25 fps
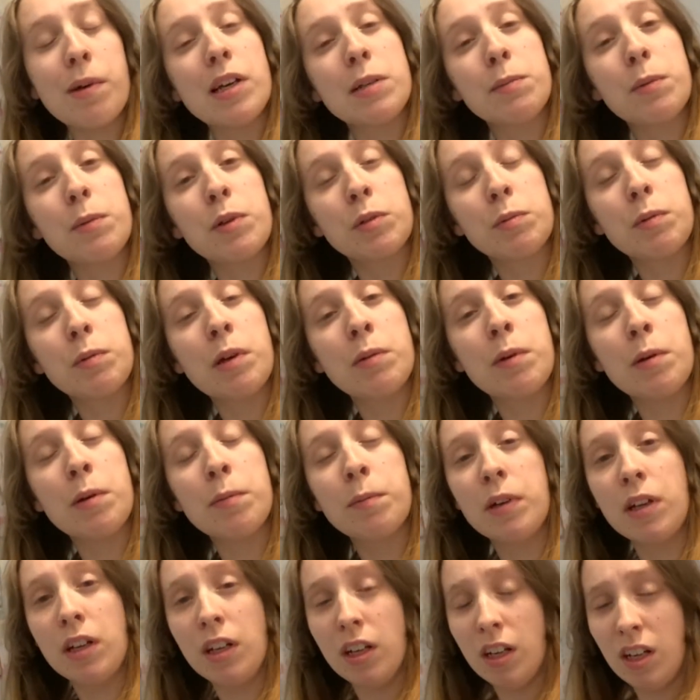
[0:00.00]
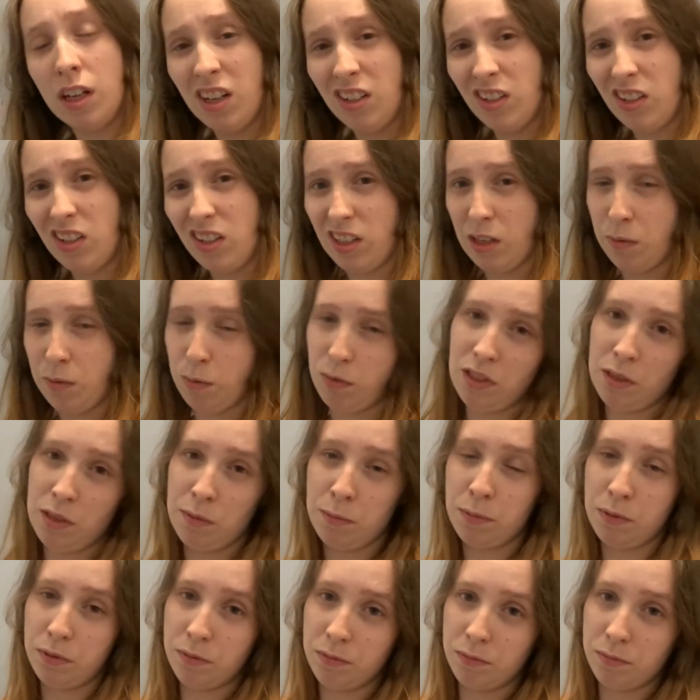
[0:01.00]
I spoke to my mum. Just seeing what's
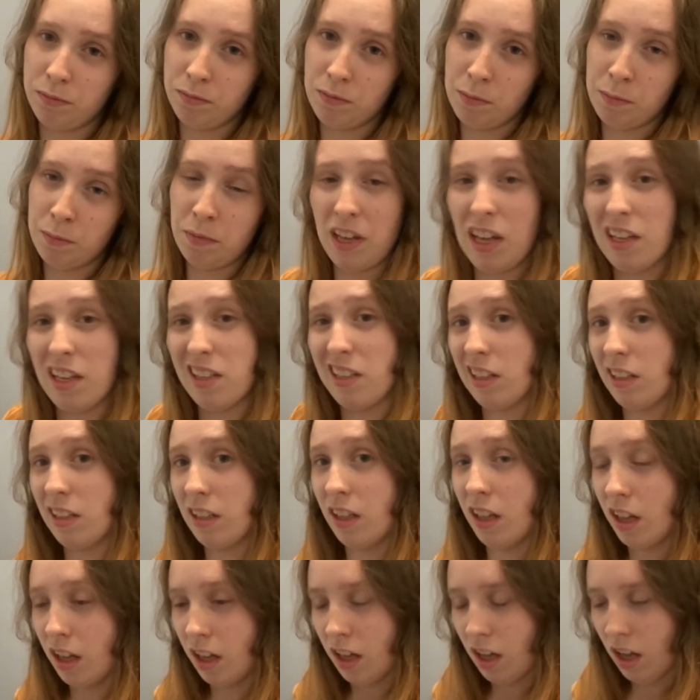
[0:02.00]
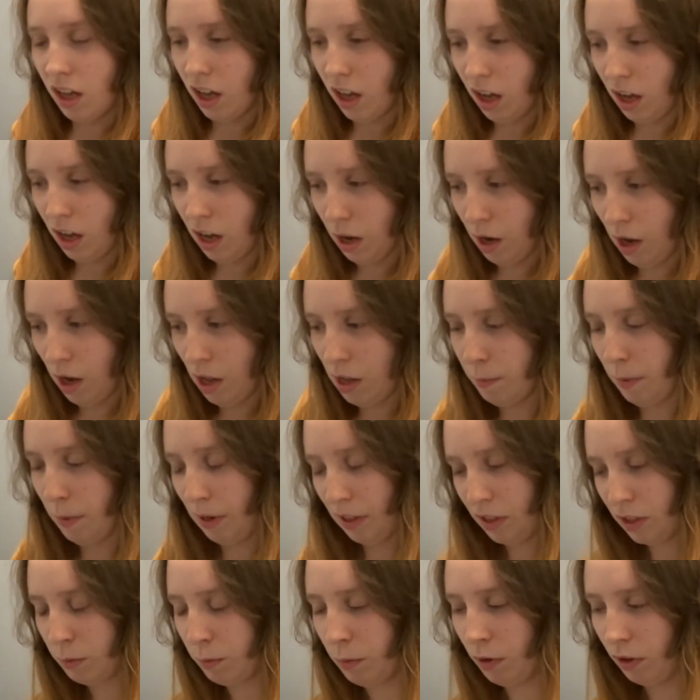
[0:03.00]
up. I'm in Gateshead. I'm heading
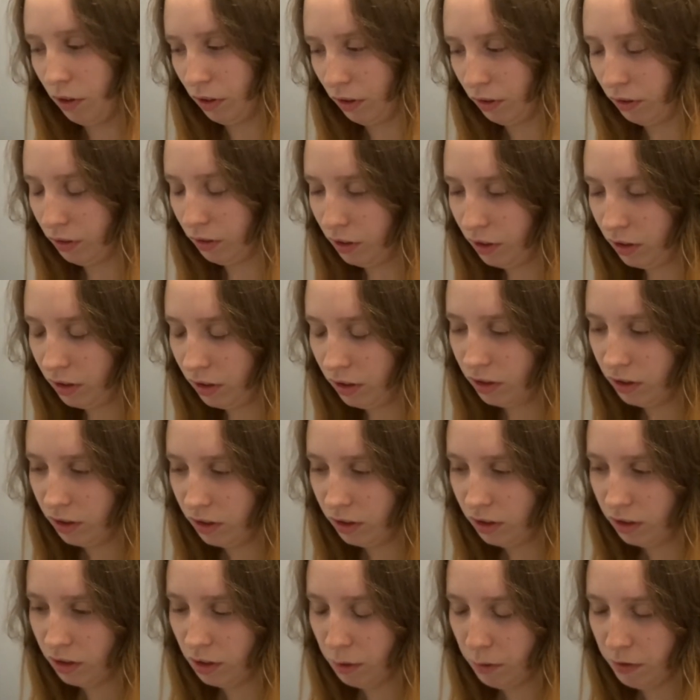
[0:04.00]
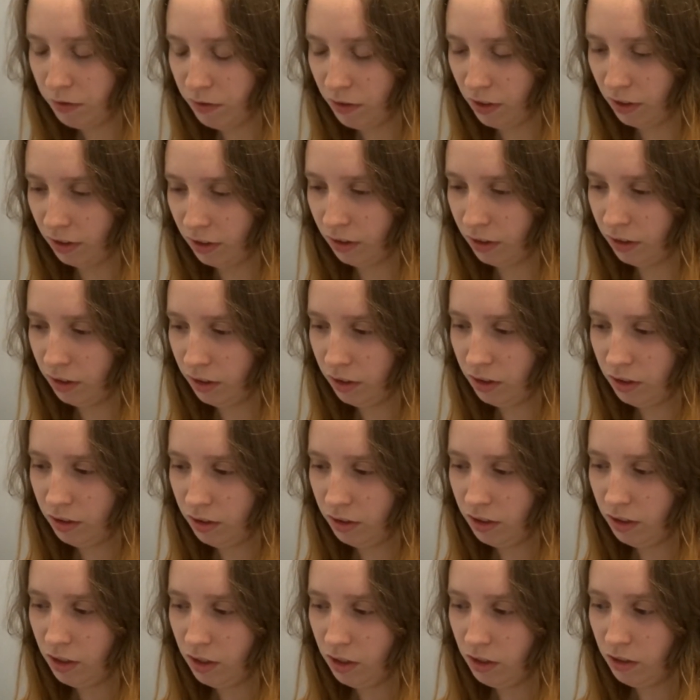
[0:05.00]
back tomorrow. That'll be fun.
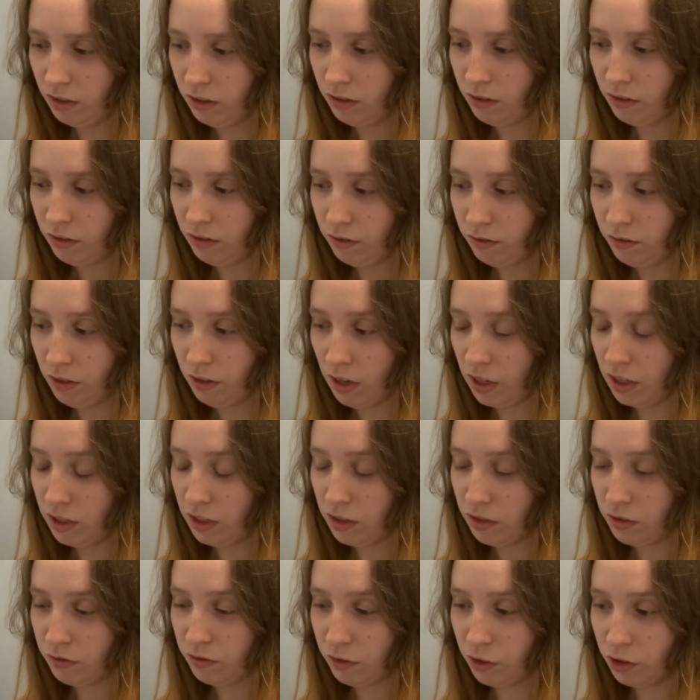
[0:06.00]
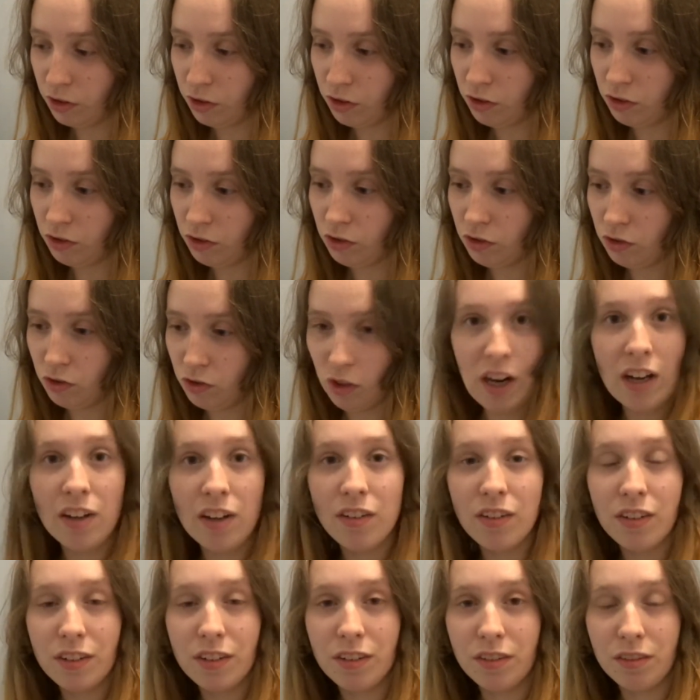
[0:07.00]
Brian's first
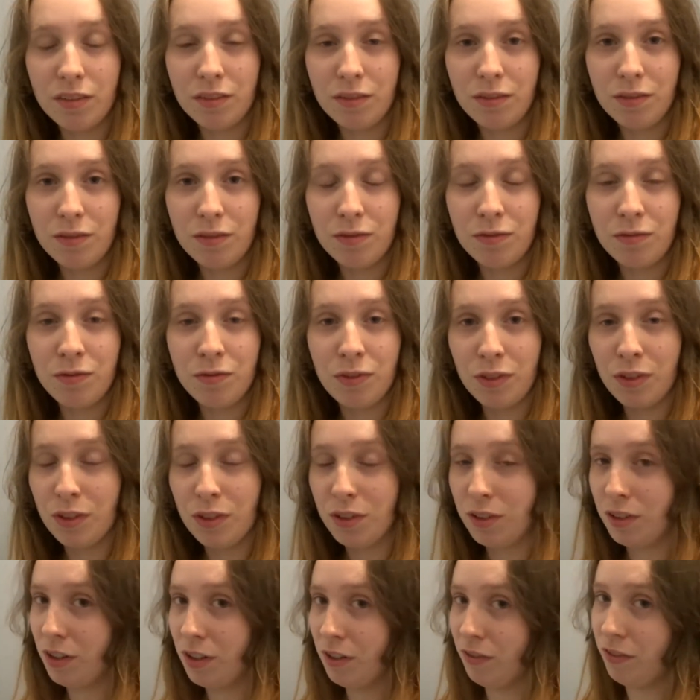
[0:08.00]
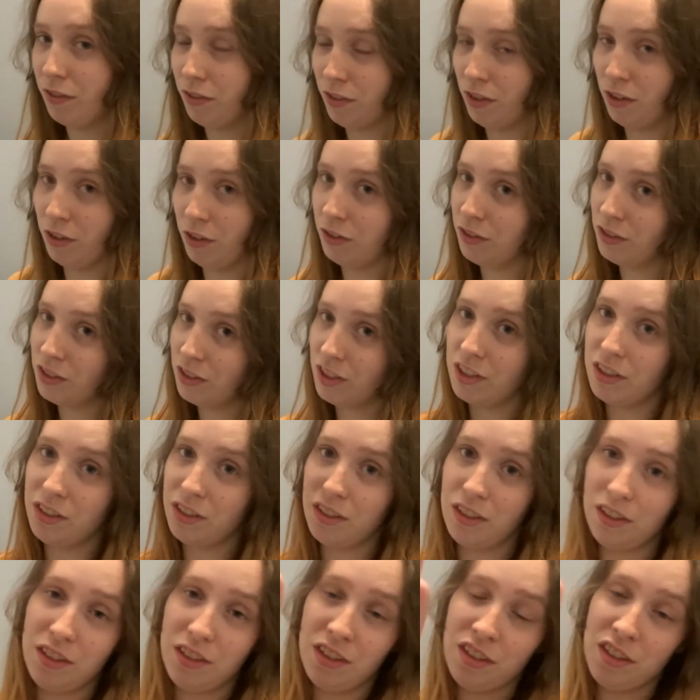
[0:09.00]
driving for long
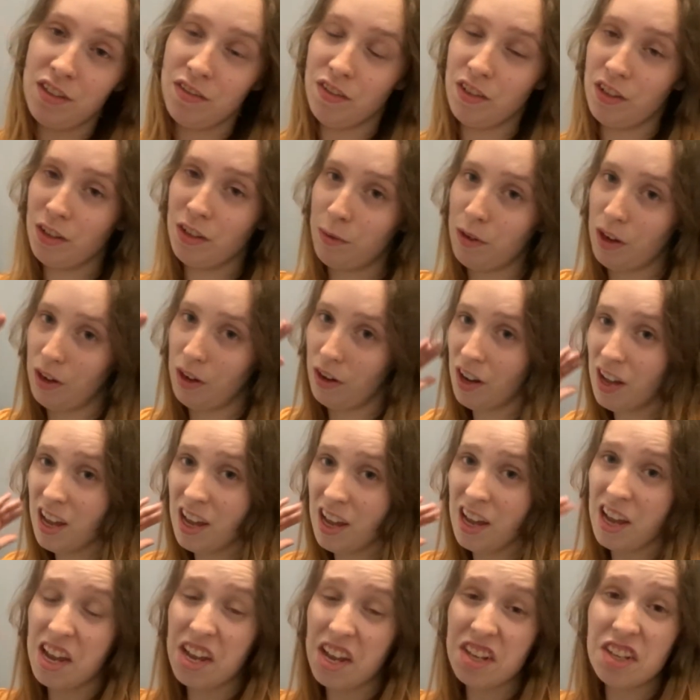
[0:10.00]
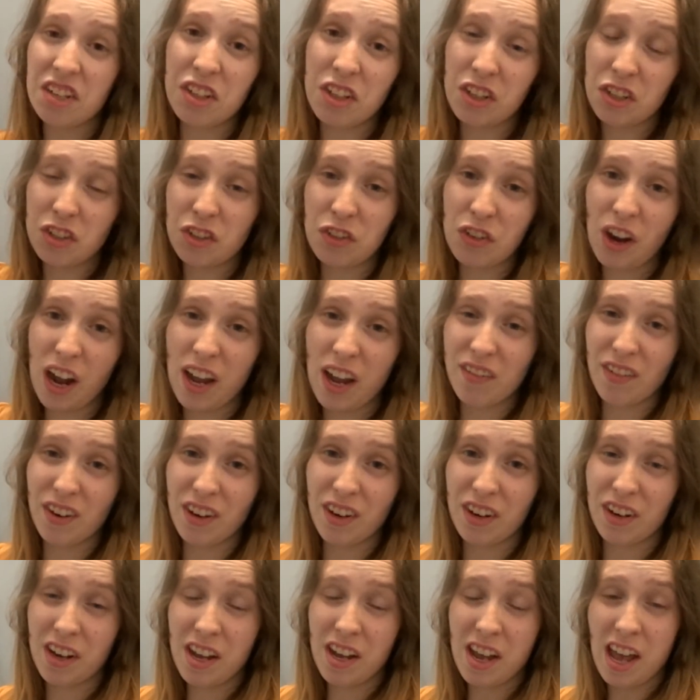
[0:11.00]
distance. He did very well. He's a good
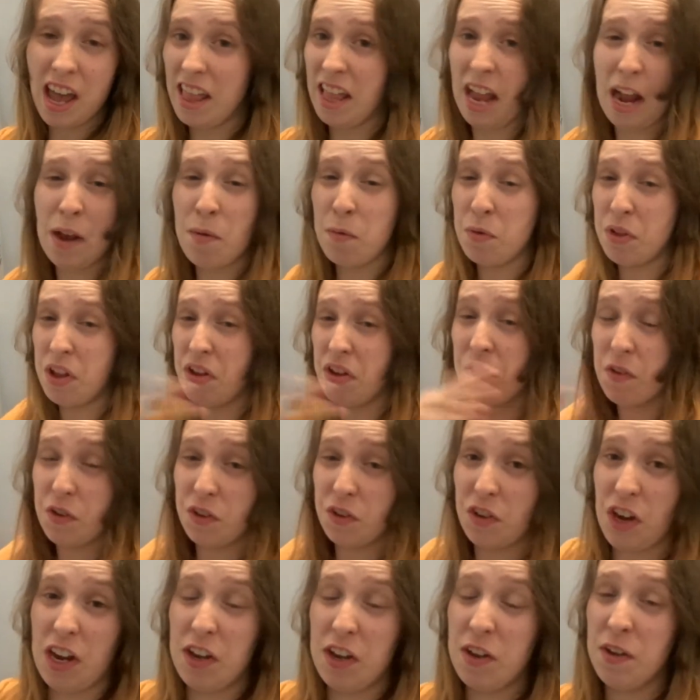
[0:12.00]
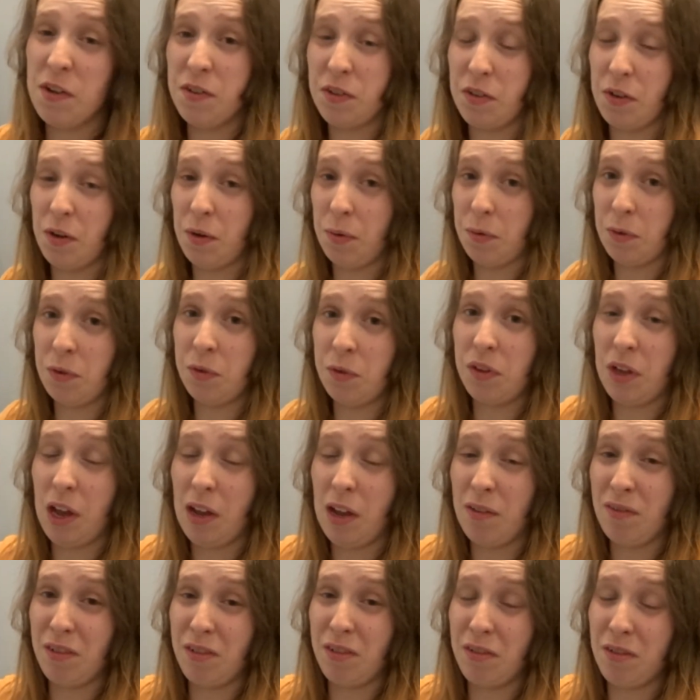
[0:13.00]
driver. And I will never drive. So I'm so
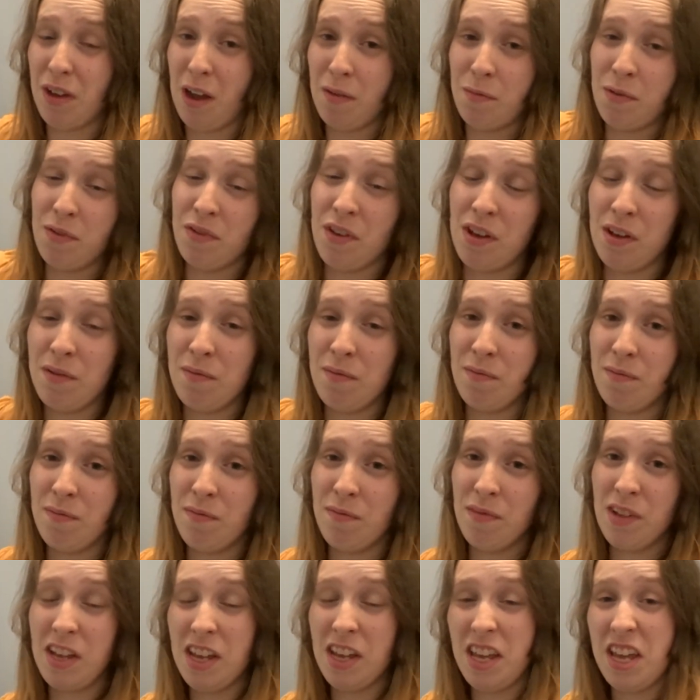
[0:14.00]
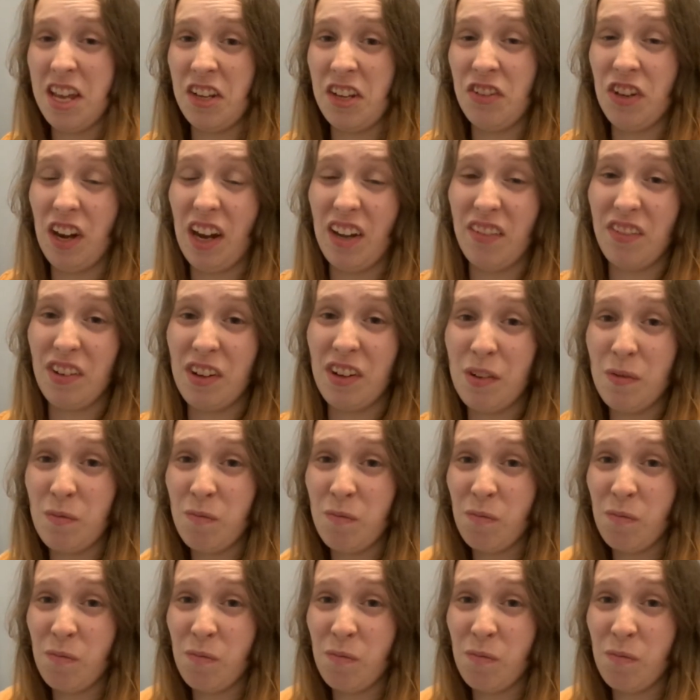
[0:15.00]
glad I'm with him. He can drive.